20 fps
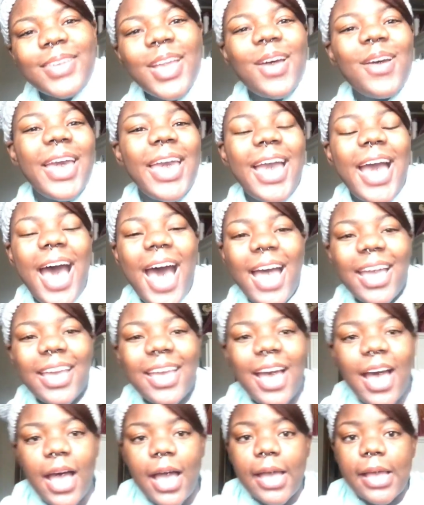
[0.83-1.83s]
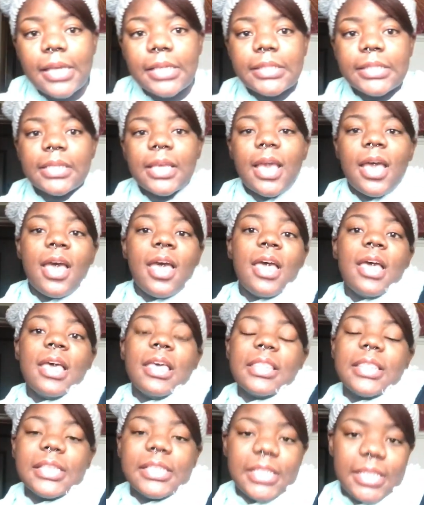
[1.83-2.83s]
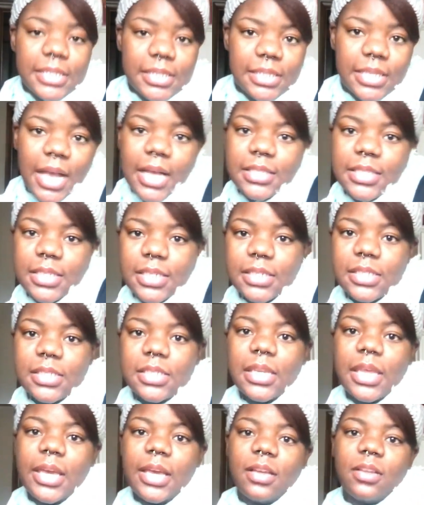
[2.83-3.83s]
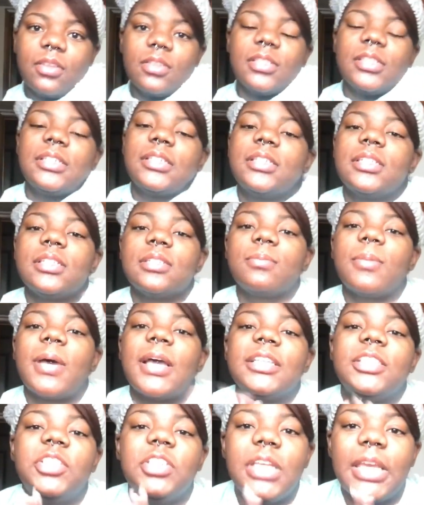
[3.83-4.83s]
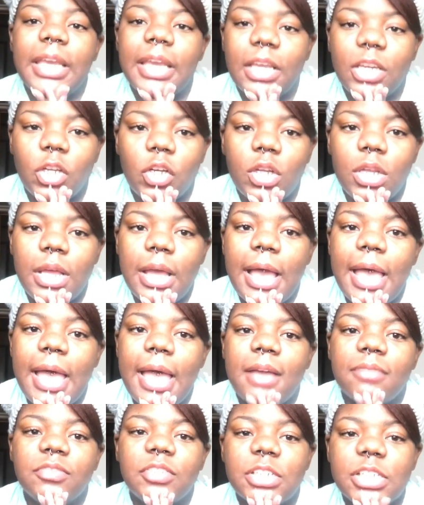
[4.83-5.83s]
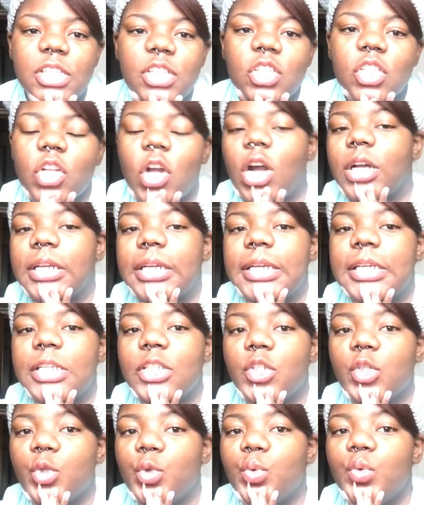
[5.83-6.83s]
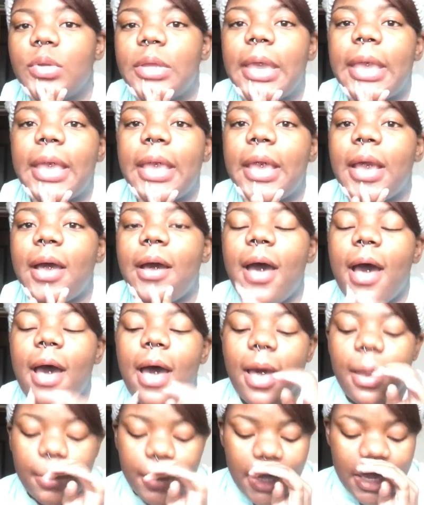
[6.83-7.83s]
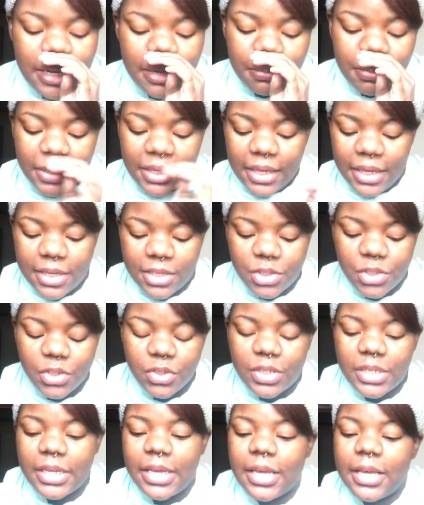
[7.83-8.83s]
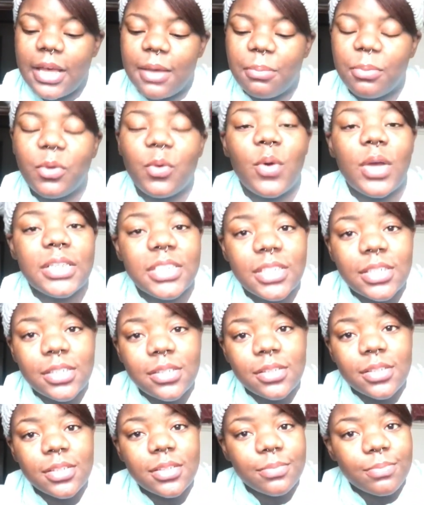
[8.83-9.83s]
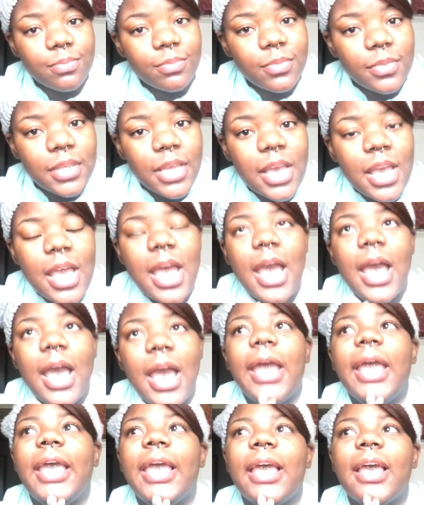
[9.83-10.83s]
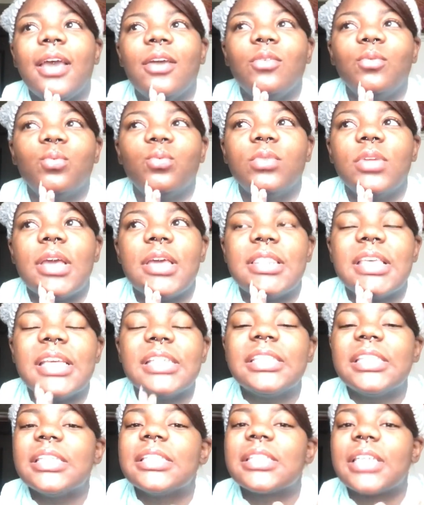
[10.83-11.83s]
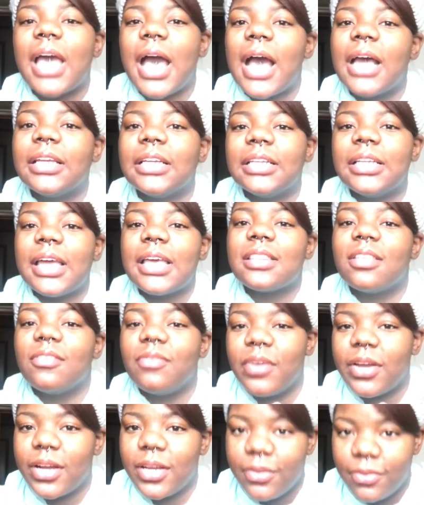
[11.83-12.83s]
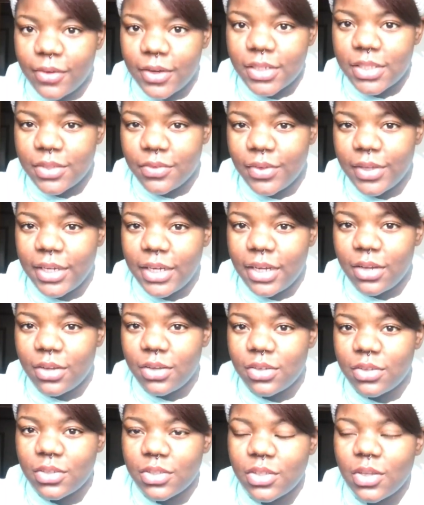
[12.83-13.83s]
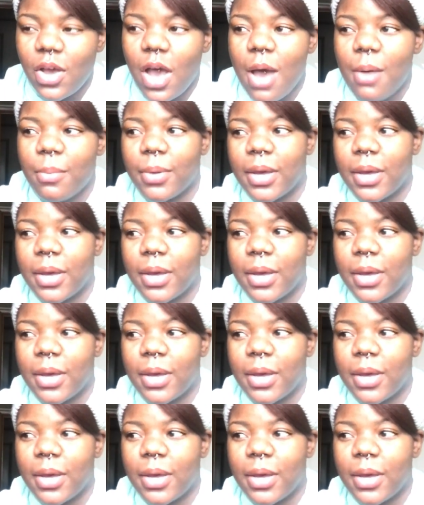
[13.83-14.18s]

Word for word: Okay, hi guys, this is Tati's Nails. This is my channel. I have just started today. I'm gonna be answering a couple questions, and this is kind of like the very first video, so